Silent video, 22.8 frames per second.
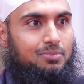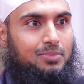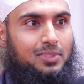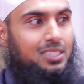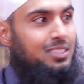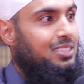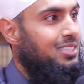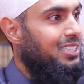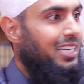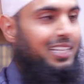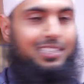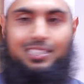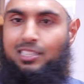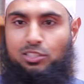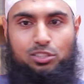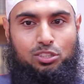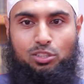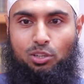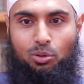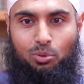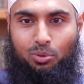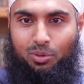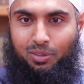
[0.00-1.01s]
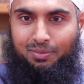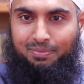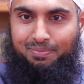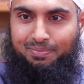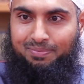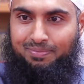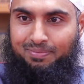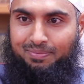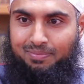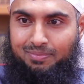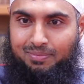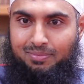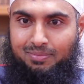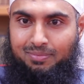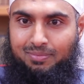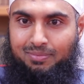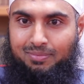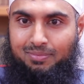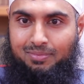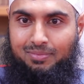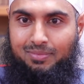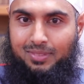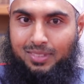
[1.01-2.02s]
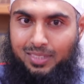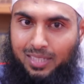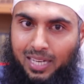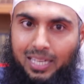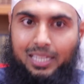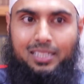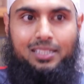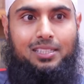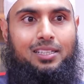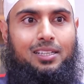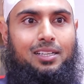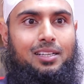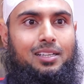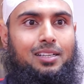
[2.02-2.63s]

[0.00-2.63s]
It's set in stone, right?